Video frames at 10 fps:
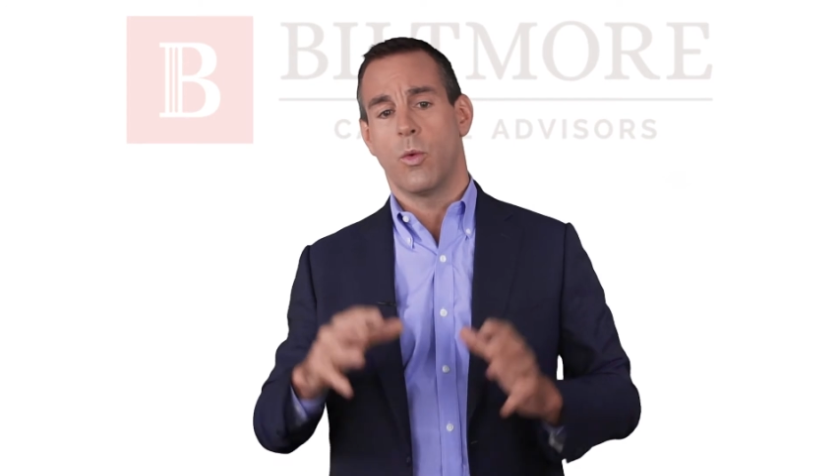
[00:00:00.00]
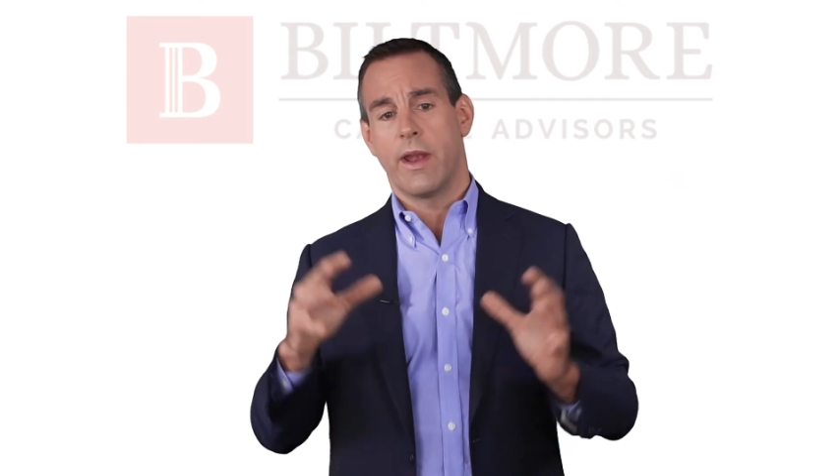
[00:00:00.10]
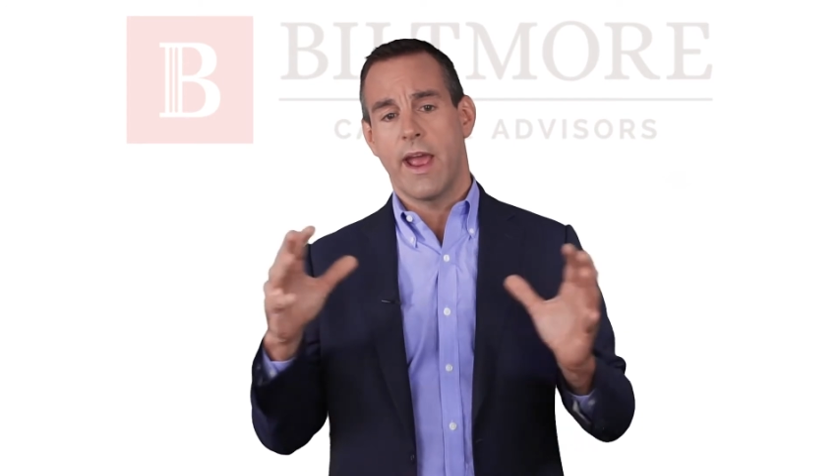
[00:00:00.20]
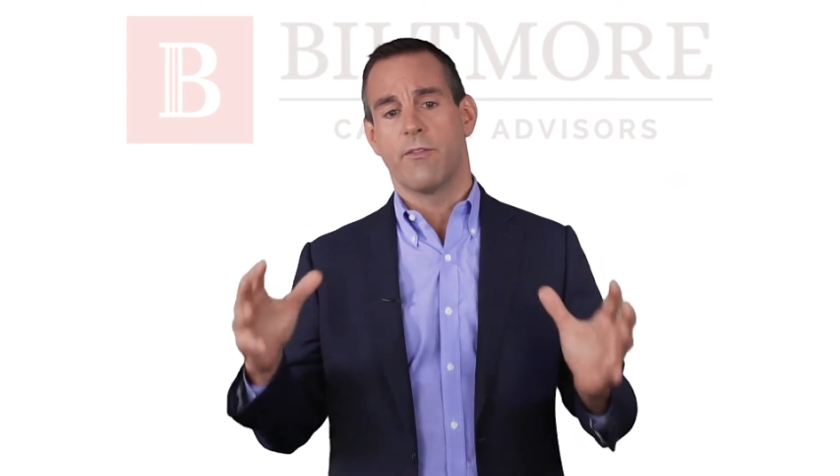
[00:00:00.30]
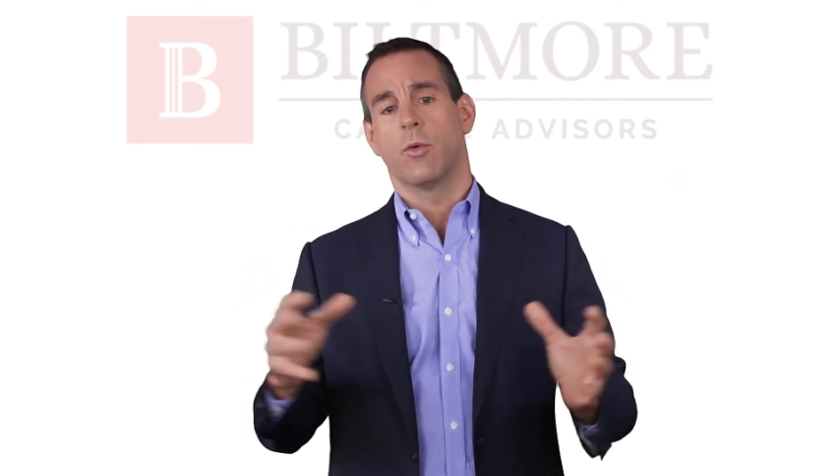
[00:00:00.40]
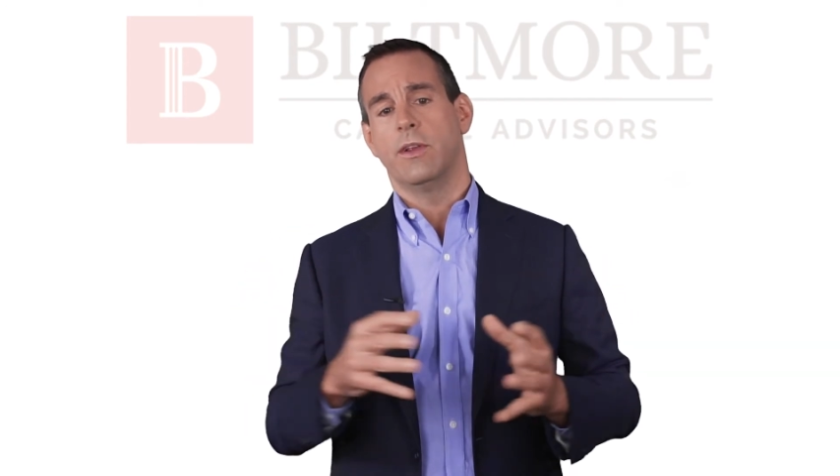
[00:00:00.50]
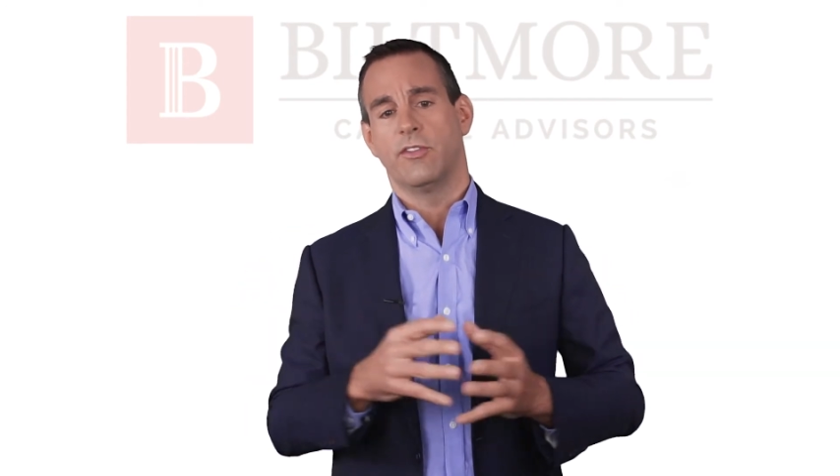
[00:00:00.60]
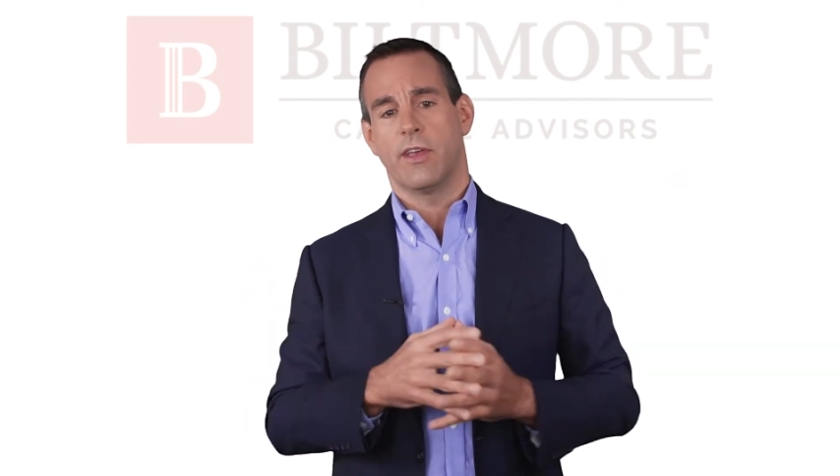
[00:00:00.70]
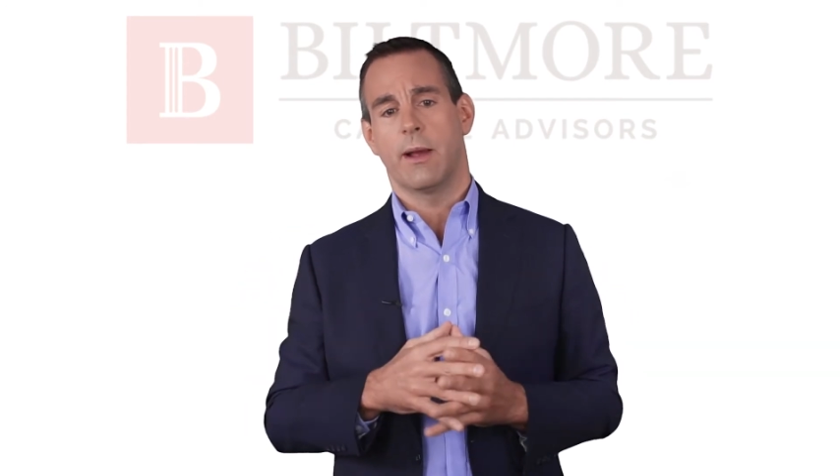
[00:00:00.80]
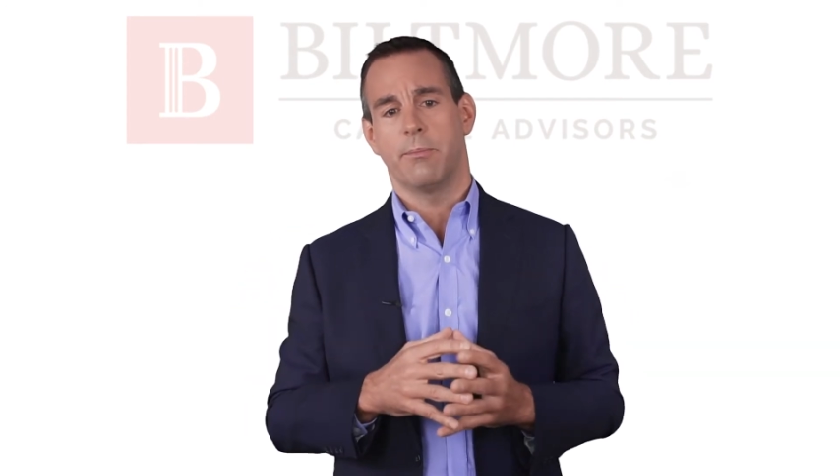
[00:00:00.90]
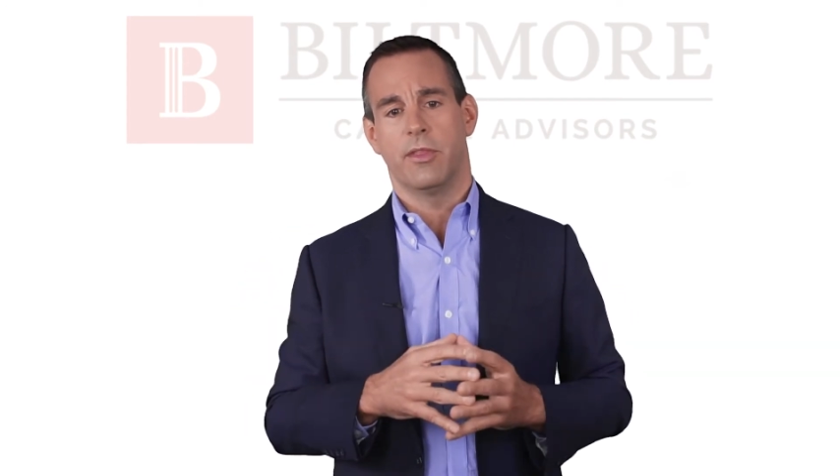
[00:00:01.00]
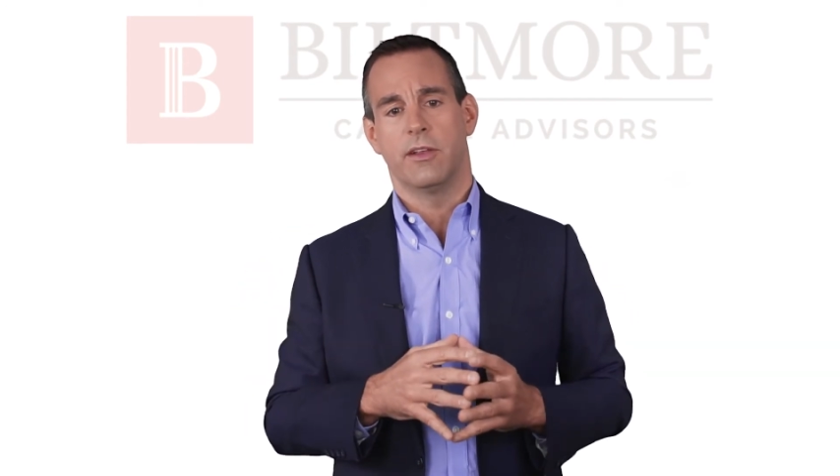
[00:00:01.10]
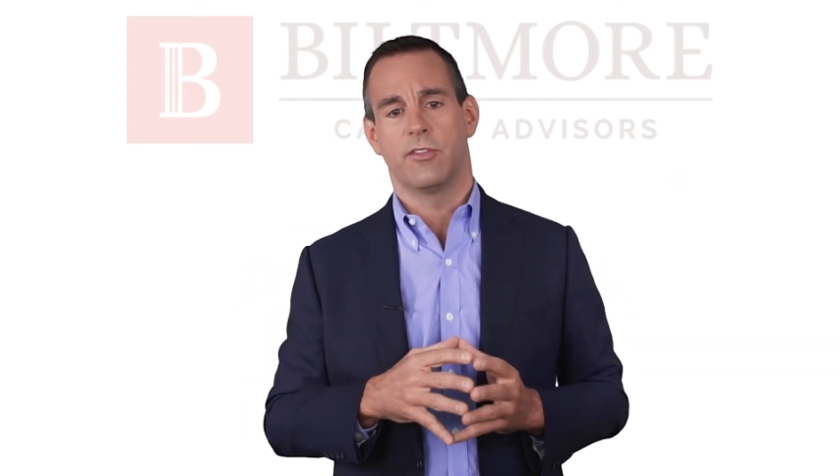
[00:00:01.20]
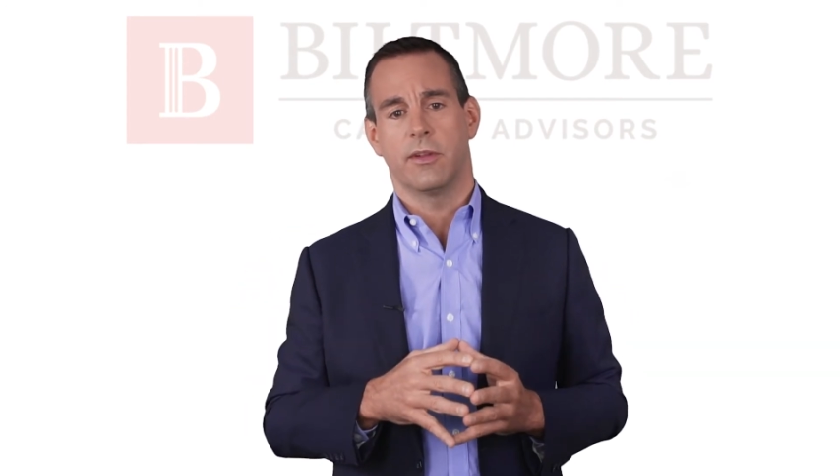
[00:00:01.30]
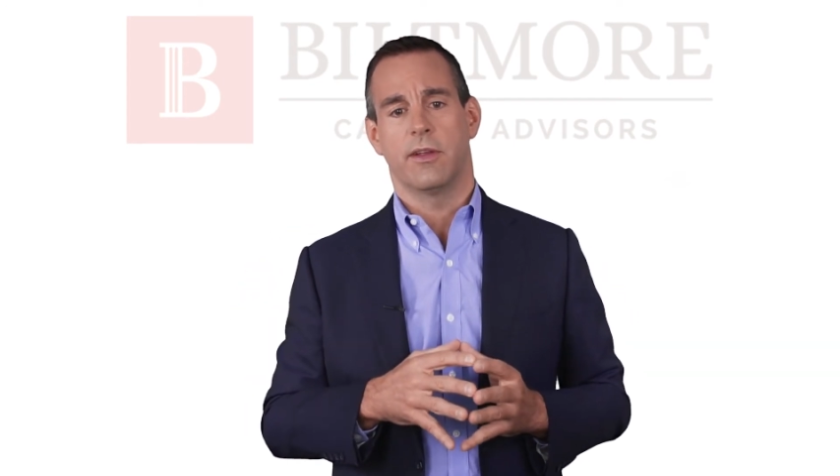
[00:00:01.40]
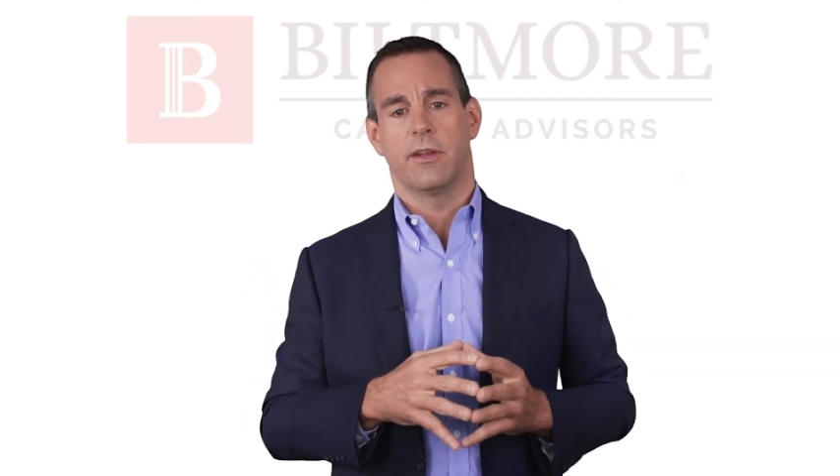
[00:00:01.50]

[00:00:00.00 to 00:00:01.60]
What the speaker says: whenever we set up this